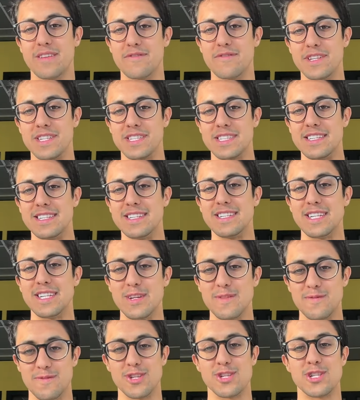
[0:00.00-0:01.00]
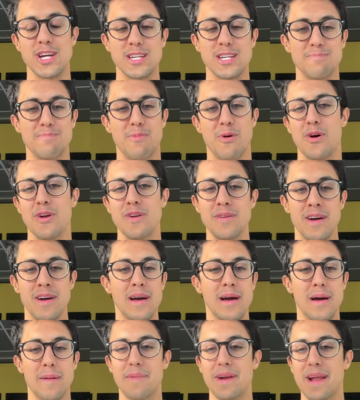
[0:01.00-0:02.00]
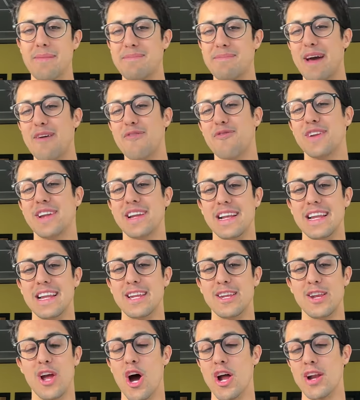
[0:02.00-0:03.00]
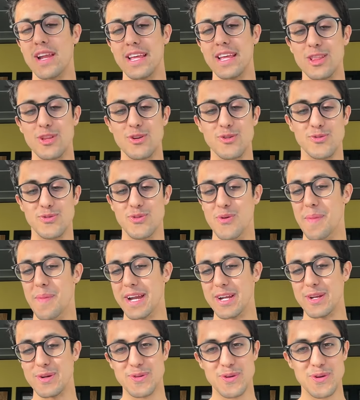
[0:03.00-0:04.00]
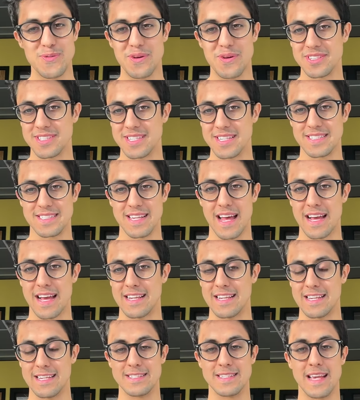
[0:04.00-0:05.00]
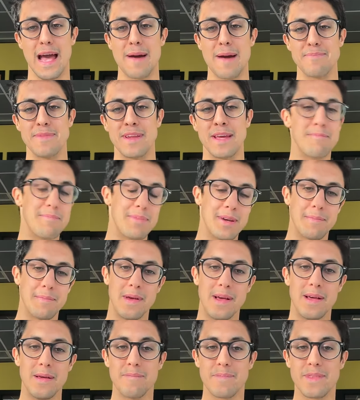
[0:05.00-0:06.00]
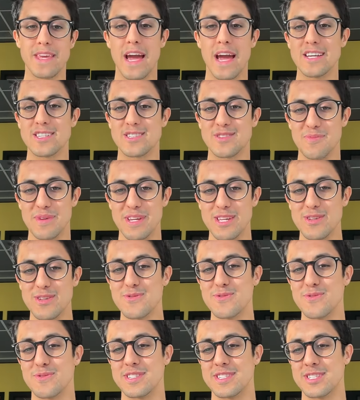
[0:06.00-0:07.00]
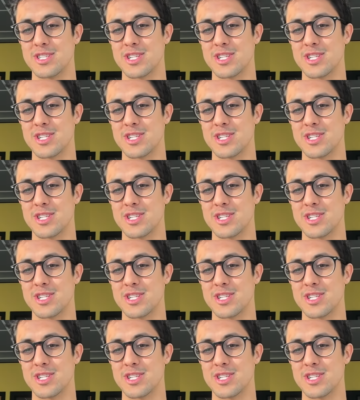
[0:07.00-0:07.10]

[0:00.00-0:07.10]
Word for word: the vicinity of the chessboard, but I'm definitely not in the room. I don't know what exactly is happening, but yes, we use